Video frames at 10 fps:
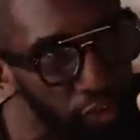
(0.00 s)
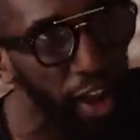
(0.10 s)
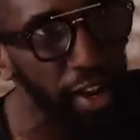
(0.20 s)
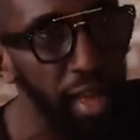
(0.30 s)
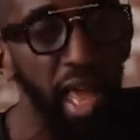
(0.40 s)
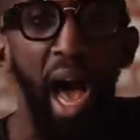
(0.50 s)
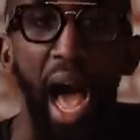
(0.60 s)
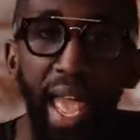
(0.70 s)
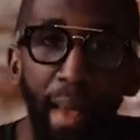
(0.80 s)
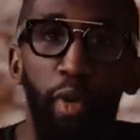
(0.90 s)
it's fine.
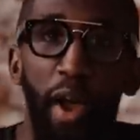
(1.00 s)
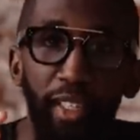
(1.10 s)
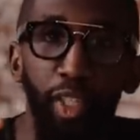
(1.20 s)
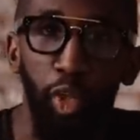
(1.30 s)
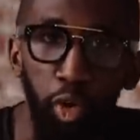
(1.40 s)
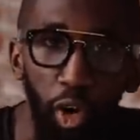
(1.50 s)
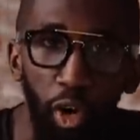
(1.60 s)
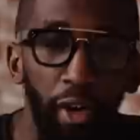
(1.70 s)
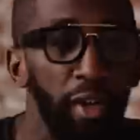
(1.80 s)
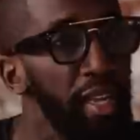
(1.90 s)
I am going to draw,